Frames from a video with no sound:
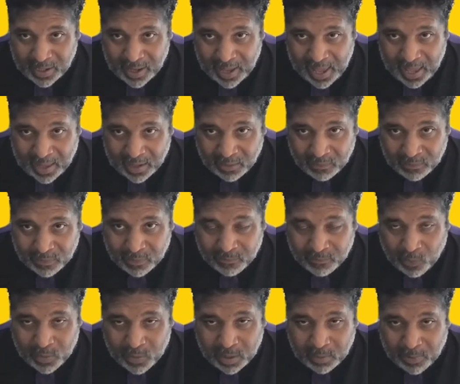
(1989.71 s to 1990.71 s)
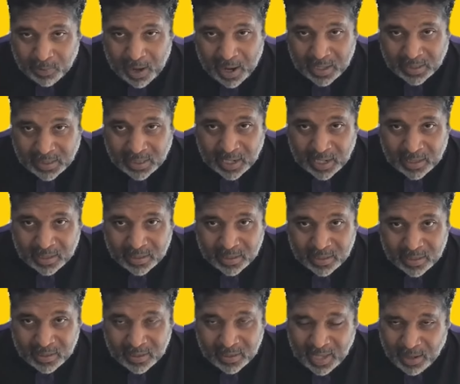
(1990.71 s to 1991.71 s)
out of the voting process.
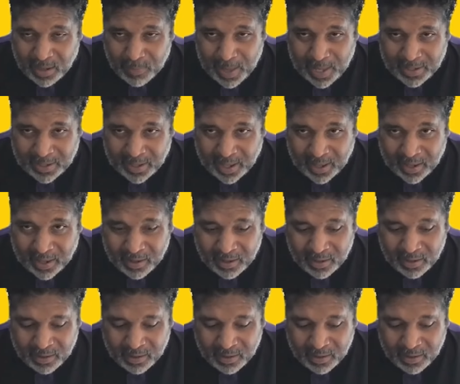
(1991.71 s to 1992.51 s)
Think about that.